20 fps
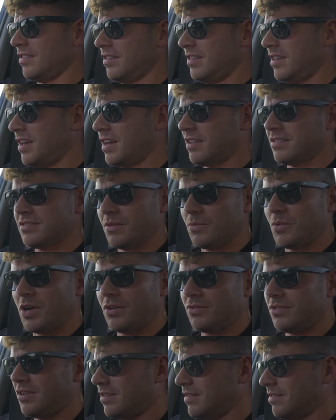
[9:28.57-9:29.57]
Yeah, so
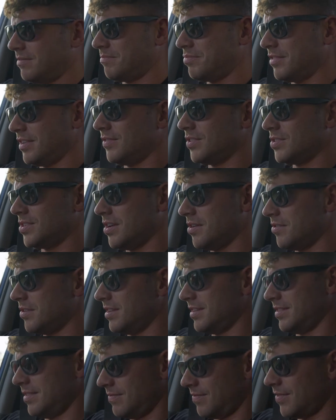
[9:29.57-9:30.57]
well done, previous
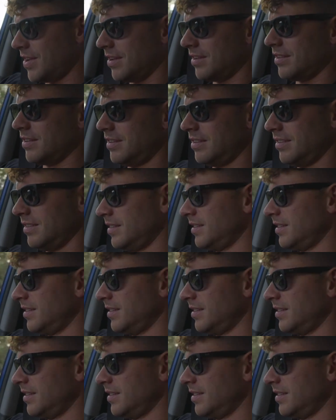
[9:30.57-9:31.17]
owner, this is very good.